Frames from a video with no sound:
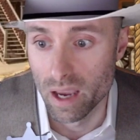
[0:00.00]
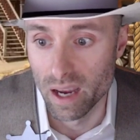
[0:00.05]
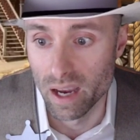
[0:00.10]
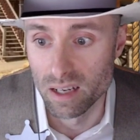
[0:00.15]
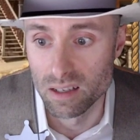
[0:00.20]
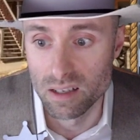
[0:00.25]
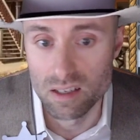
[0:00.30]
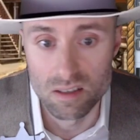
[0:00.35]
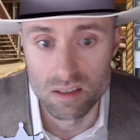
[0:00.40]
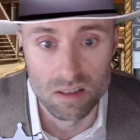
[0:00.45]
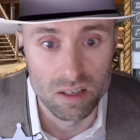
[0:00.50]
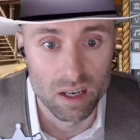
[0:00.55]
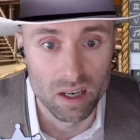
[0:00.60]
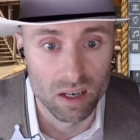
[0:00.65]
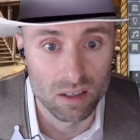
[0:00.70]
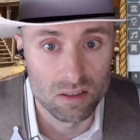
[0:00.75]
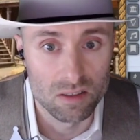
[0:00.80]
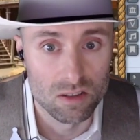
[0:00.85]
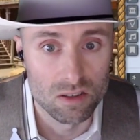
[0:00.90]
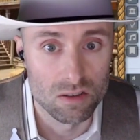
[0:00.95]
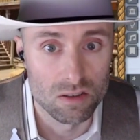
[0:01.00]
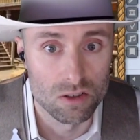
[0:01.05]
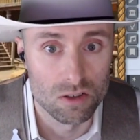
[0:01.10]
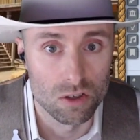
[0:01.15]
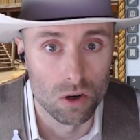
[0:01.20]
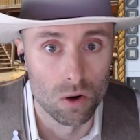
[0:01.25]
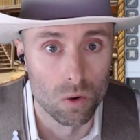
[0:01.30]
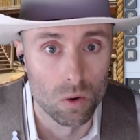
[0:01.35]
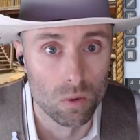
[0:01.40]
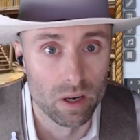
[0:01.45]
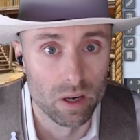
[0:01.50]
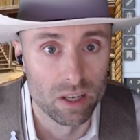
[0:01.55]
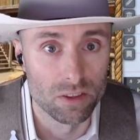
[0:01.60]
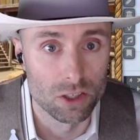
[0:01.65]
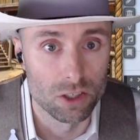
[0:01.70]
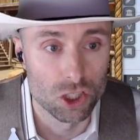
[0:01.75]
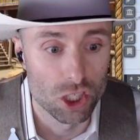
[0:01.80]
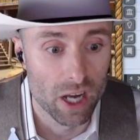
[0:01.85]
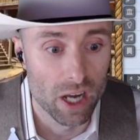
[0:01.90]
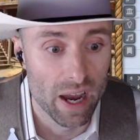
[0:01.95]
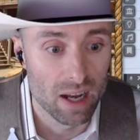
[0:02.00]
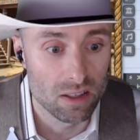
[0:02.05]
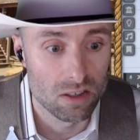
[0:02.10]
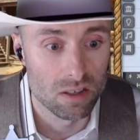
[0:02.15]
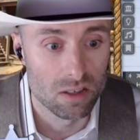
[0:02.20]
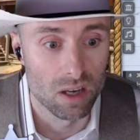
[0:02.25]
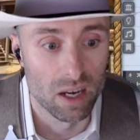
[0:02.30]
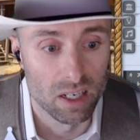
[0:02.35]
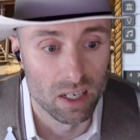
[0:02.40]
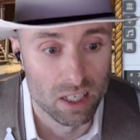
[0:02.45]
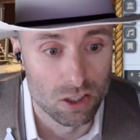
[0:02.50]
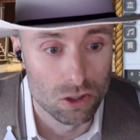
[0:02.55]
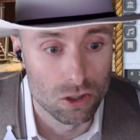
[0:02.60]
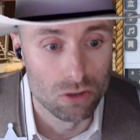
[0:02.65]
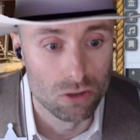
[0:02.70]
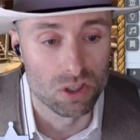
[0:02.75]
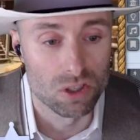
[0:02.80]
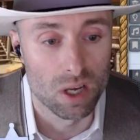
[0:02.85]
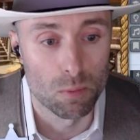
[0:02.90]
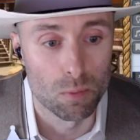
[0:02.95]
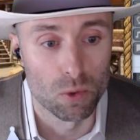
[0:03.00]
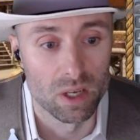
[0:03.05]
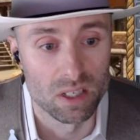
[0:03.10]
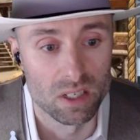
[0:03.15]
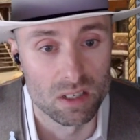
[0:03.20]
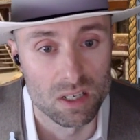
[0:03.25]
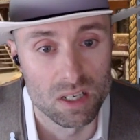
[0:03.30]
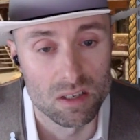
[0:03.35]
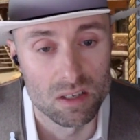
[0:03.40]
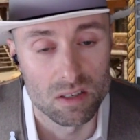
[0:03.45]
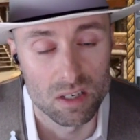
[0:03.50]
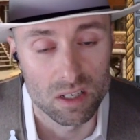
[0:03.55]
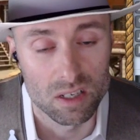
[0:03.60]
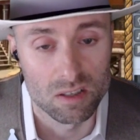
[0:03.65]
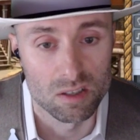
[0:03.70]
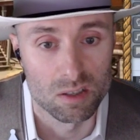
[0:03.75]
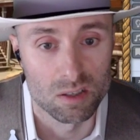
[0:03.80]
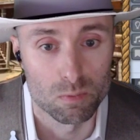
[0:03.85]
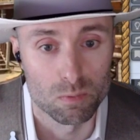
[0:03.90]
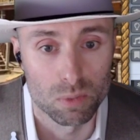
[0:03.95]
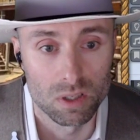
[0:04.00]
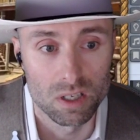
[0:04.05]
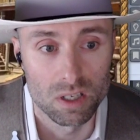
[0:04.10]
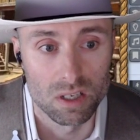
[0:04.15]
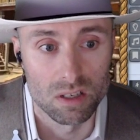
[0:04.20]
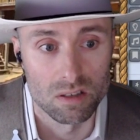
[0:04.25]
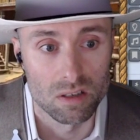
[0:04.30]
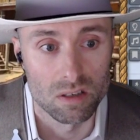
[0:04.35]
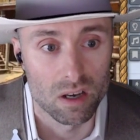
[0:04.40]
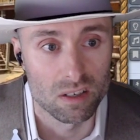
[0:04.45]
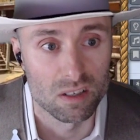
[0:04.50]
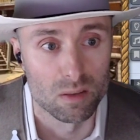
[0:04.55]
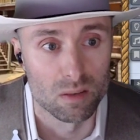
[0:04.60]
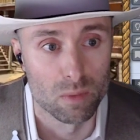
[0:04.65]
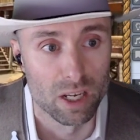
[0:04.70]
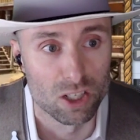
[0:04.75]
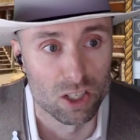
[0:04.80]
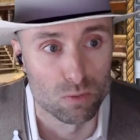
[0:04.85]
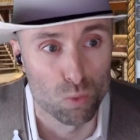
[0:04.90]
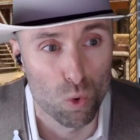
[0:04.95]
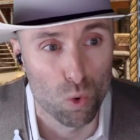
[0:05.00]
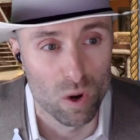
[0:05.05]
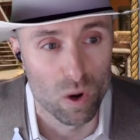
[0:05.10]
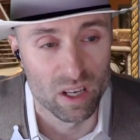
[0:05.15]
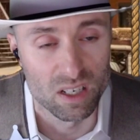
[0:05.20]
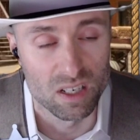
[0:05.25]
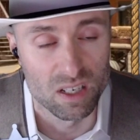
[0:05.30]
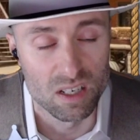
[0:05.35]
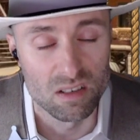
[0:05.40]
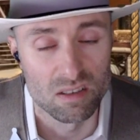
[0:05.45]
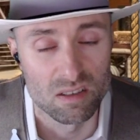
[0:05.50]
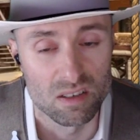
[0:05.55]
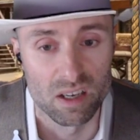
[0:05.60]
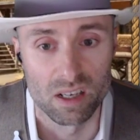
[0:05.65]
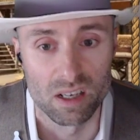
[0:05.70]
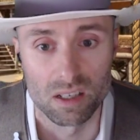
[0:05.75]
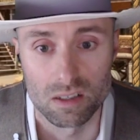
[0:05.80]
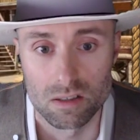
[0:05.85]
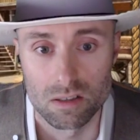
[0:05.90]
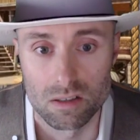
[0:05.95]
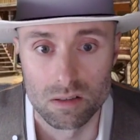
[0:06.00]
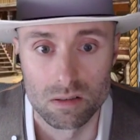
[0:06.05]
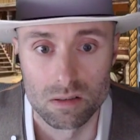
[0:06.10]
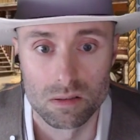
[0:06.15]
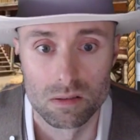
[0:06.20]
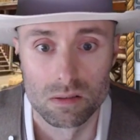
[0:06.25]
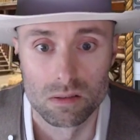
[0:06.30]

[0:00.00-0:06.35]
a d6. So in the chat, I need 2 separate d6s, please. Exclamation point d6.